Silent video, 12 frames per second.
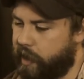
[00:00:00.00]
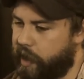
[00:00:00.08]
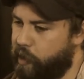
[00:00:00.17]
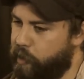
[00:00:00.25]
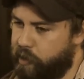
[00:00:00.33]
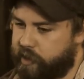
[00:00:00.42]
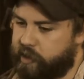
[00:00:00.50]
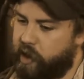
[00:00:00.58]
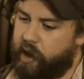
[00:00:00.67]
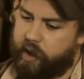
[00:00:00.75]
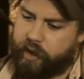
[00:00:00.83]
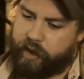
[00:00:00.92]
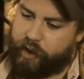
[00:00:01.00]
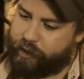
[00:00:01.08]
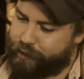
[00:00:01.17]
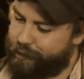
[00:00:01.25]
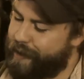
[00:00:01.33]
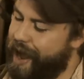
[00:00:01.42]
And I wrote a song called
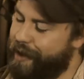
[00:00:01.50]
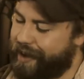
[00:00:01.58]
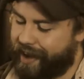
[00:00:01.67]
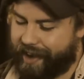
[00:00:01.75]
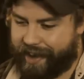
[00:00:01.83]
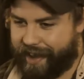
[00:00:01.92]
Drowning.